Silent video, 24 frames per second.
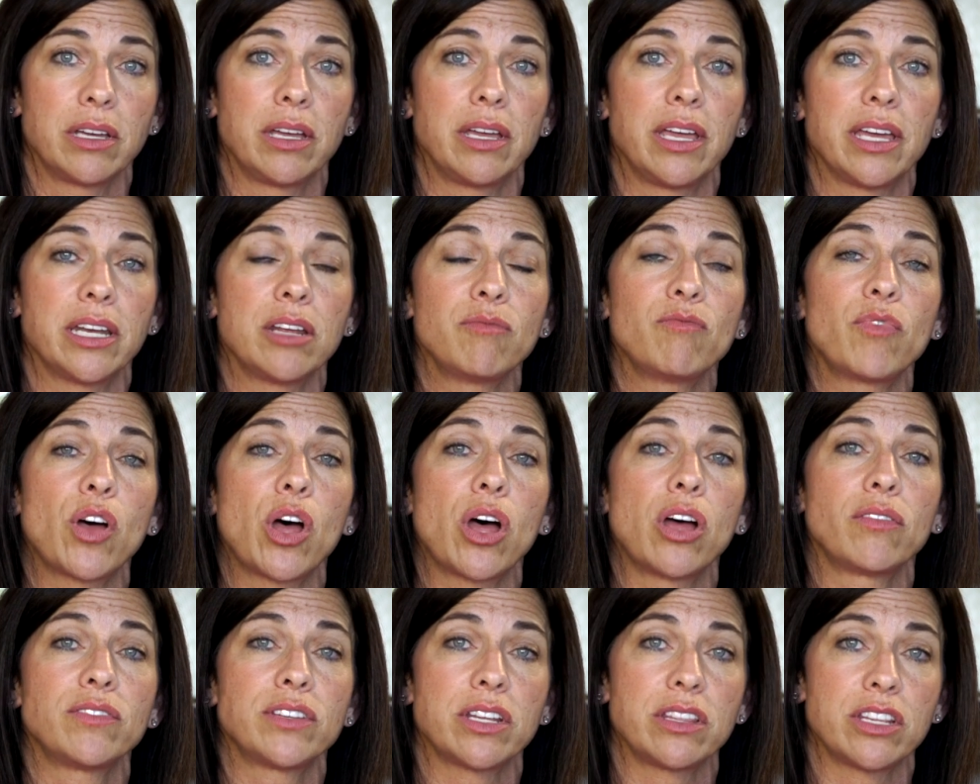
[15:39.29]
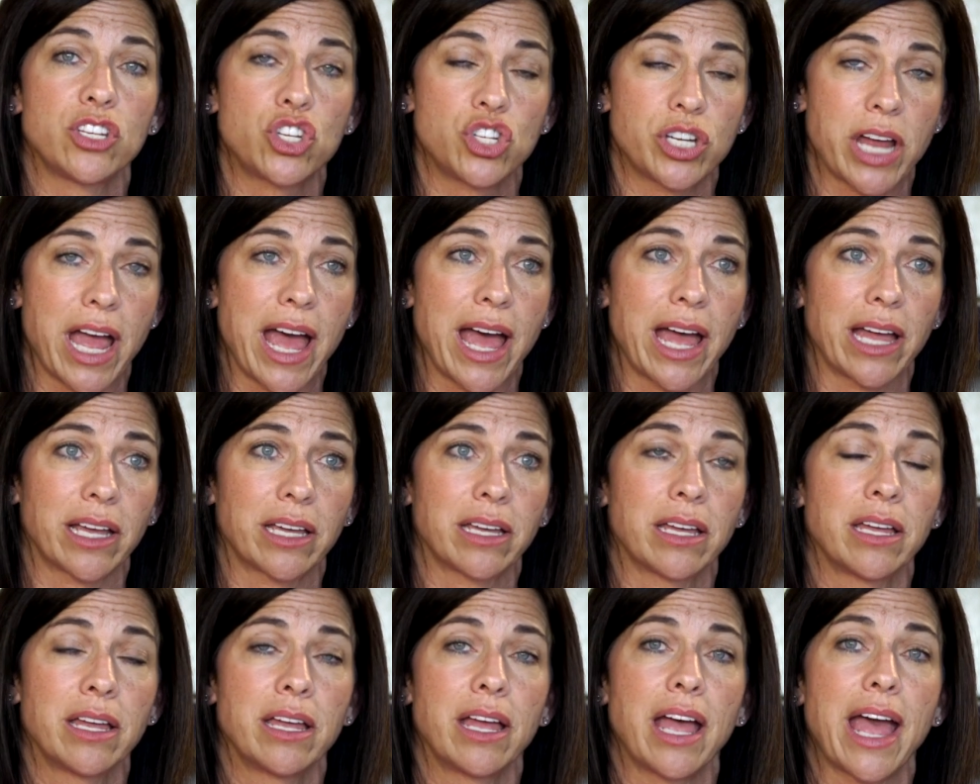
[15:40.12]
Get involved in the SHAC,
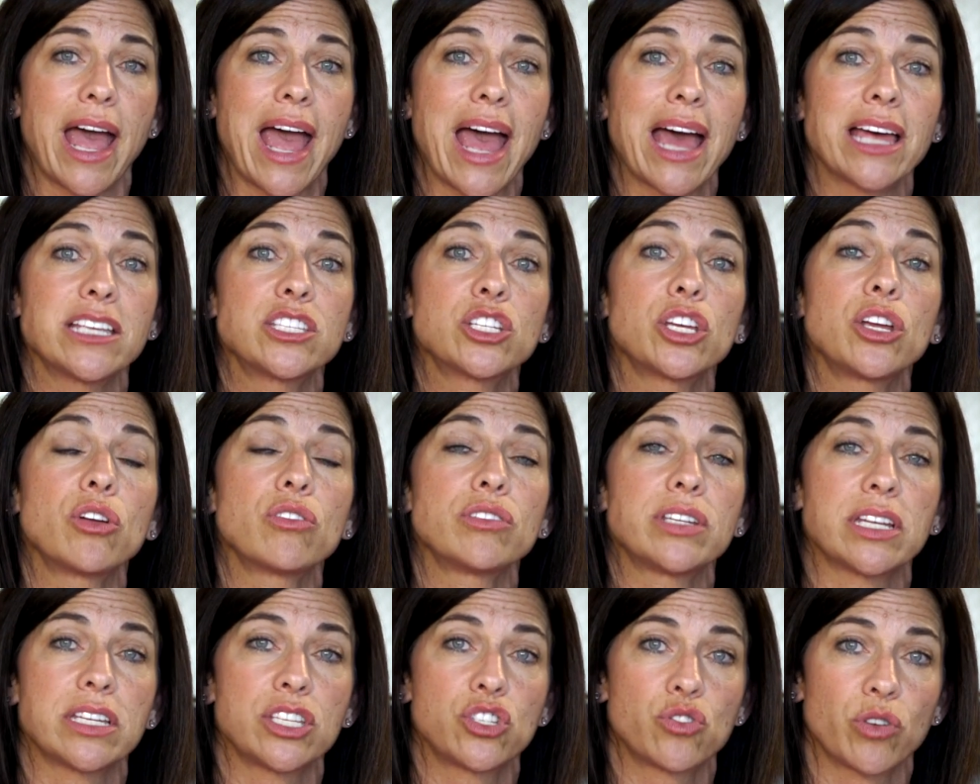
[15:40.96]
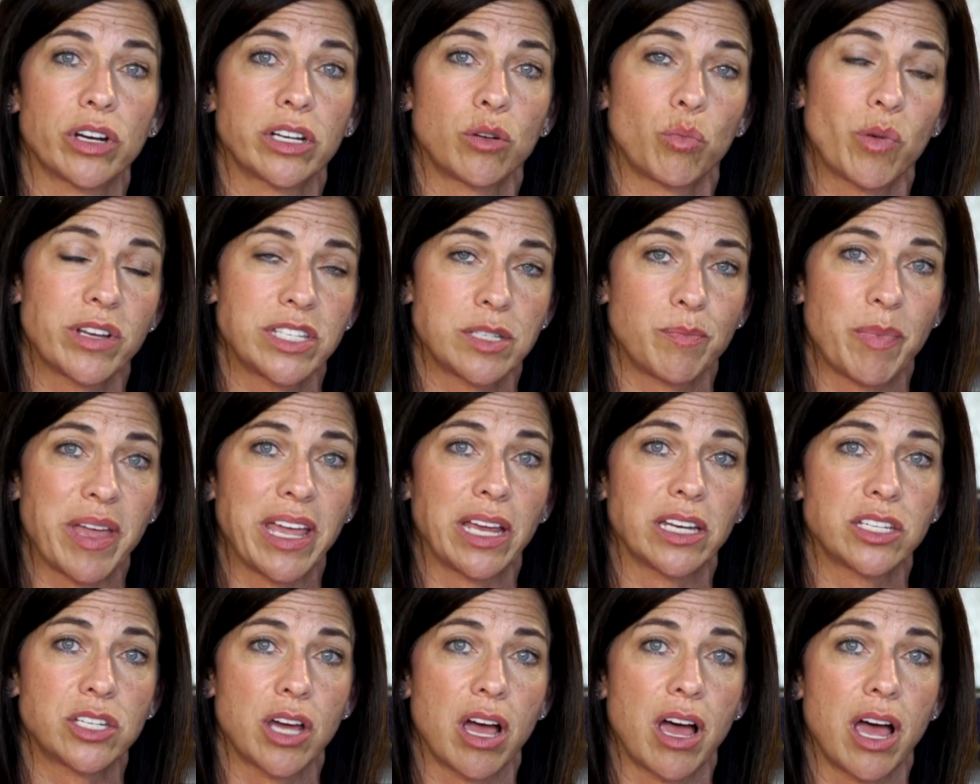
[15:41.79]
ask your district what's
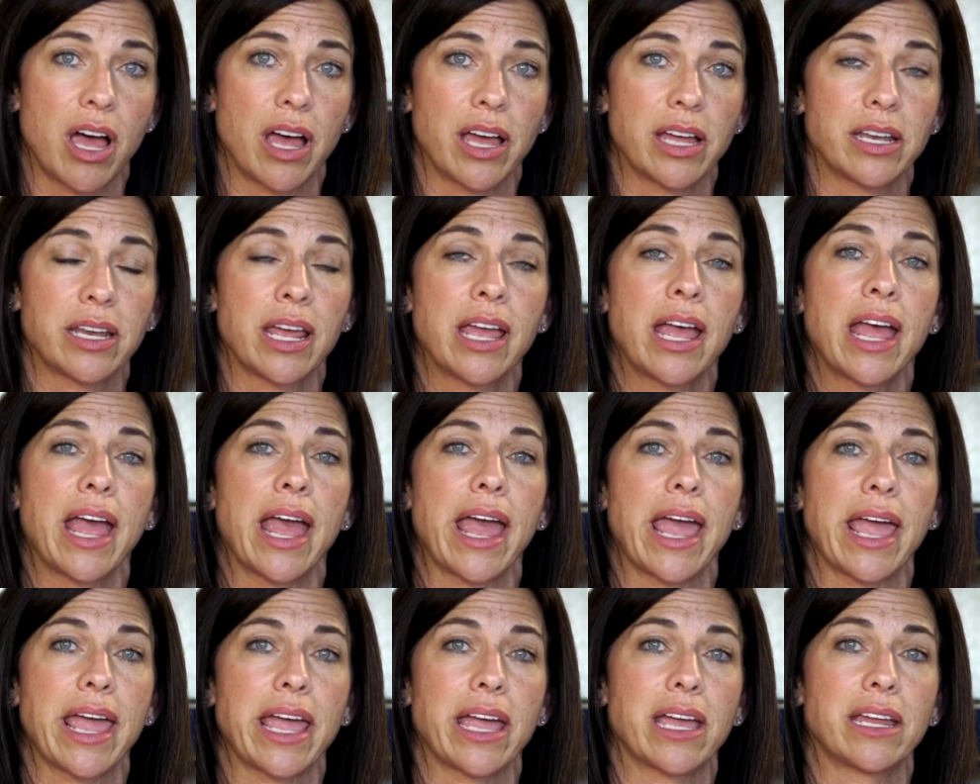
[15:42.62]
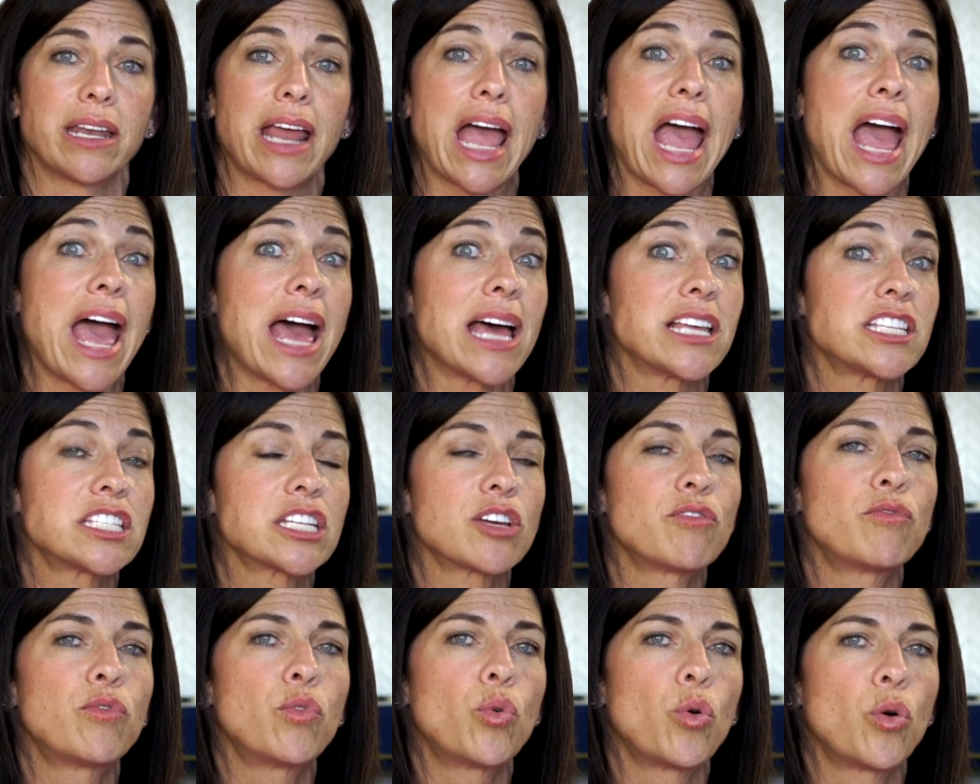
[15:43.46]
being taught, and ask
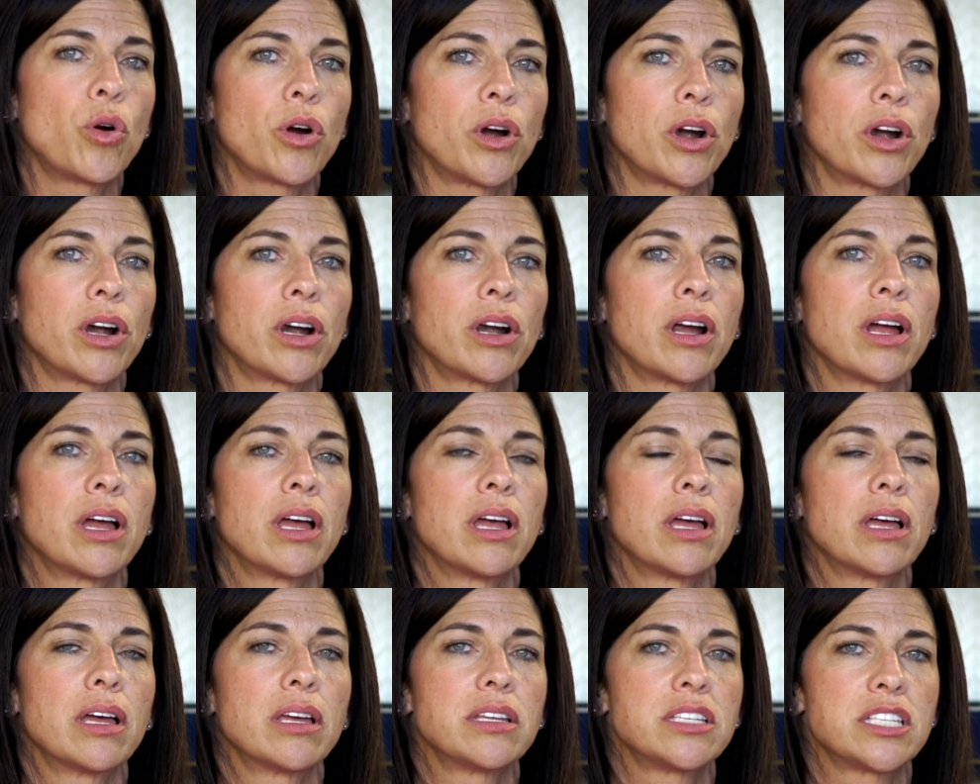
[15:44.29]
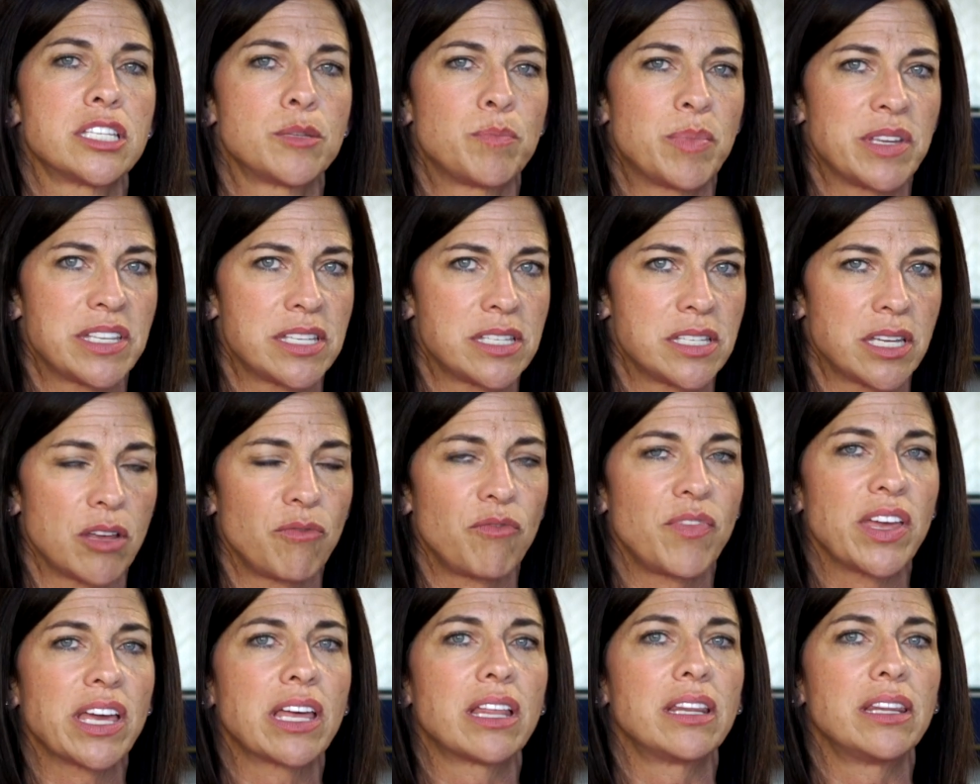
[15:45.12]
for
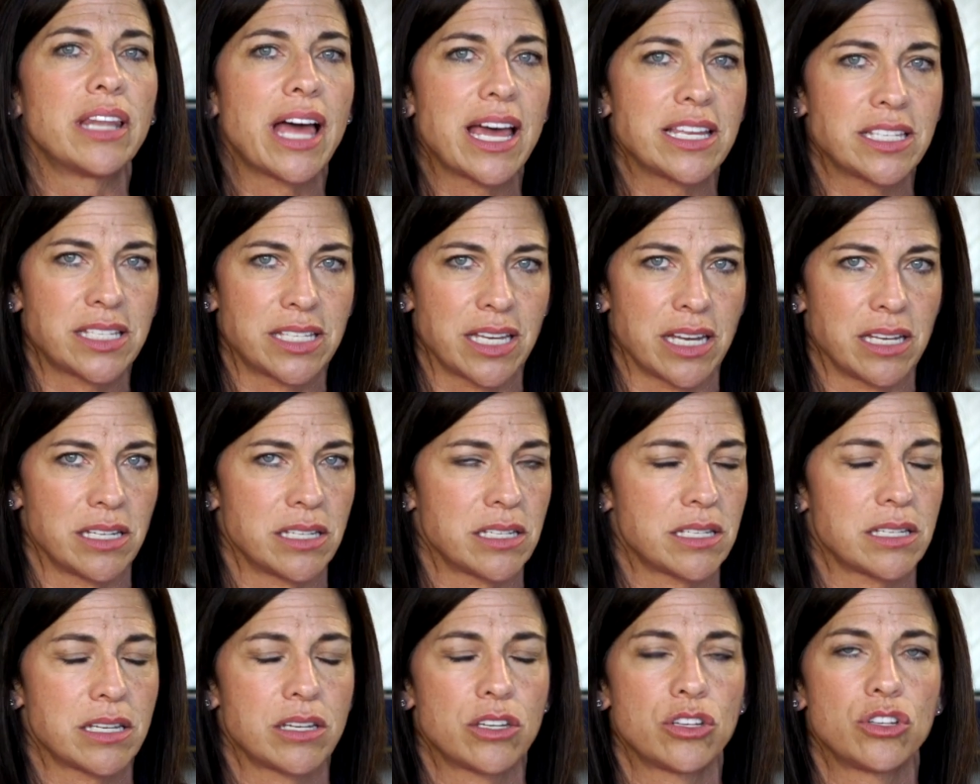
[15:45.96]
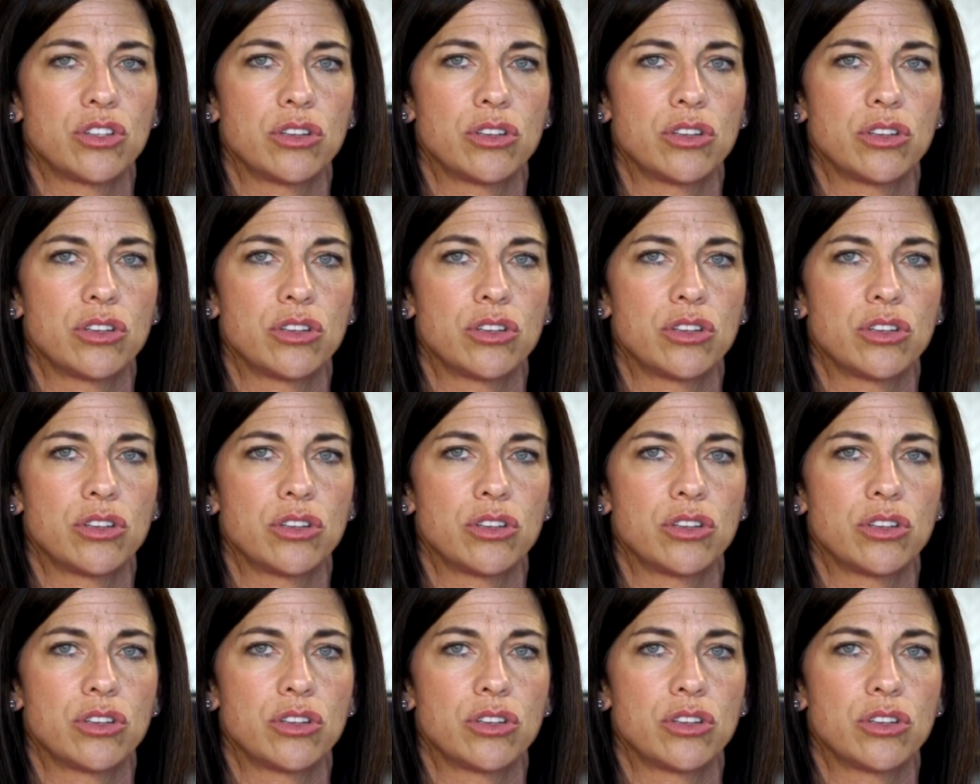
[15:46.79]
specific lessons.